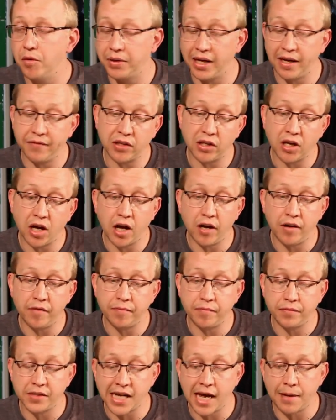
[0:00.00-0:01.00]
but you have to
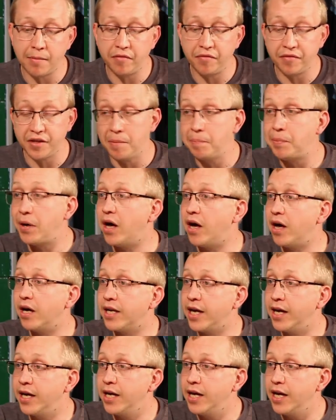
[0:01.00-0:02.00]
carve time out for your
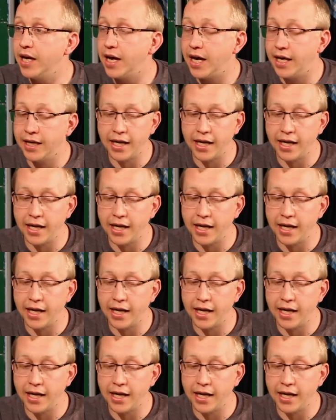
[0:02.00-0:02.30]
partner yeah.